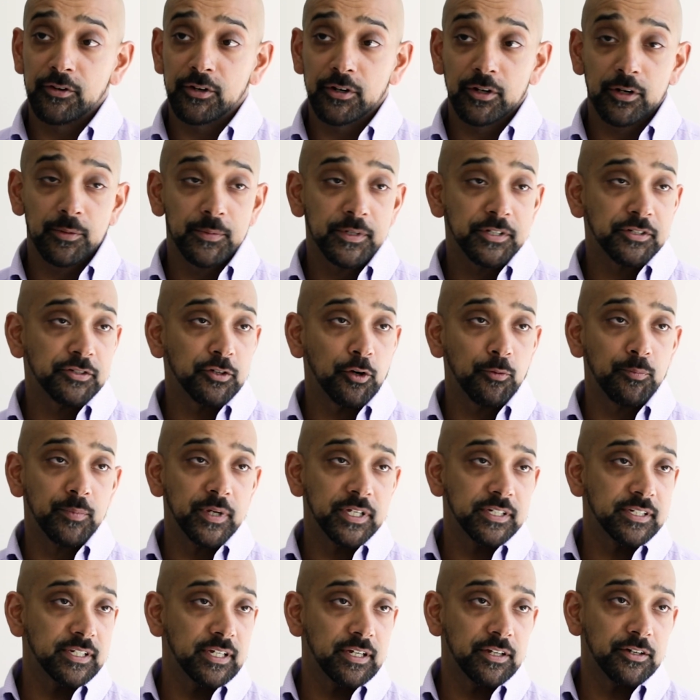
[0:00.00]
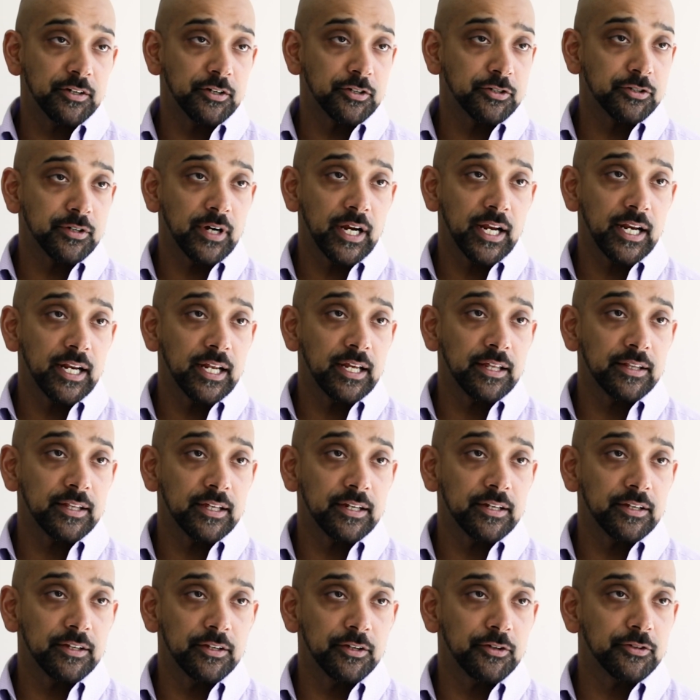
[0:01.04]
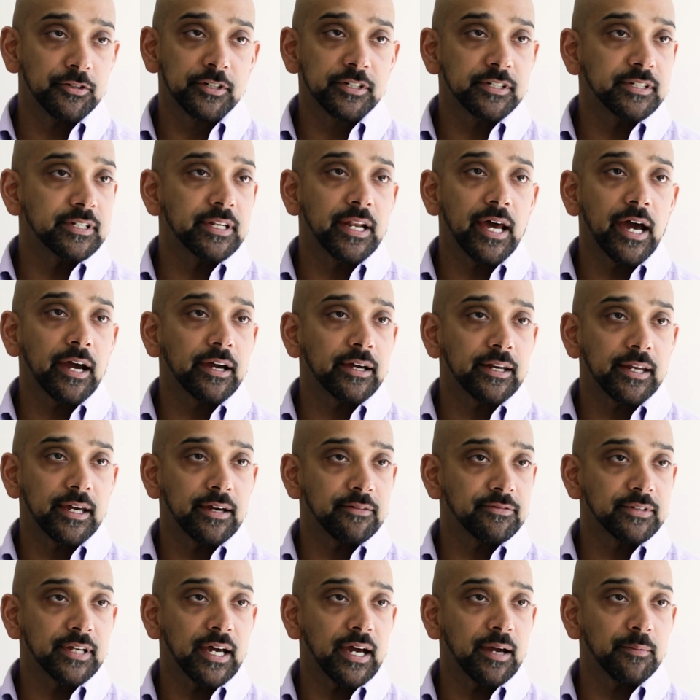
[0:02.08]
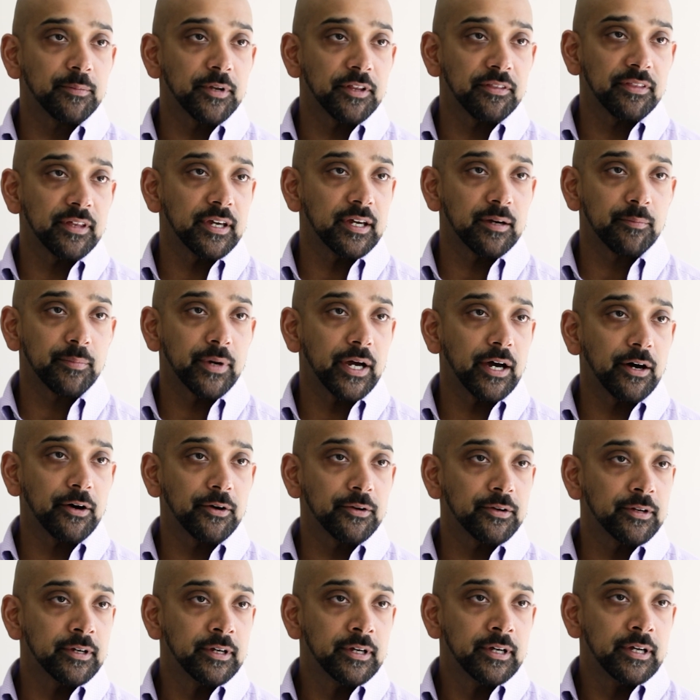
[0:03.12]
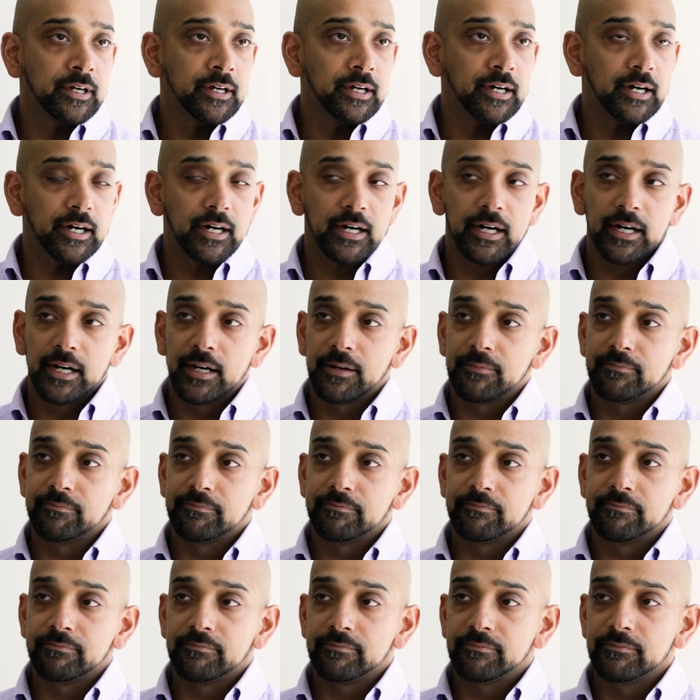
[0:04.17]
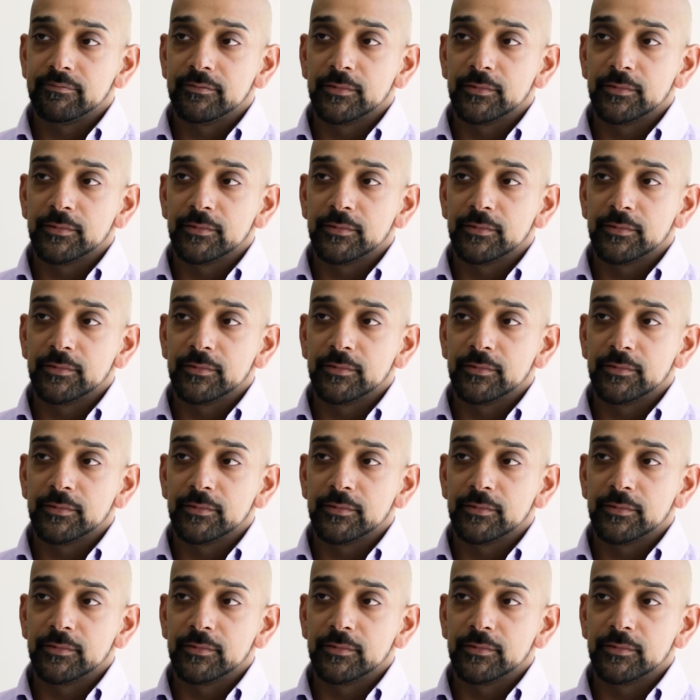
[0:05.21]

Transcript: You're going to be so busy in your training that you're just not going to have time to think about um,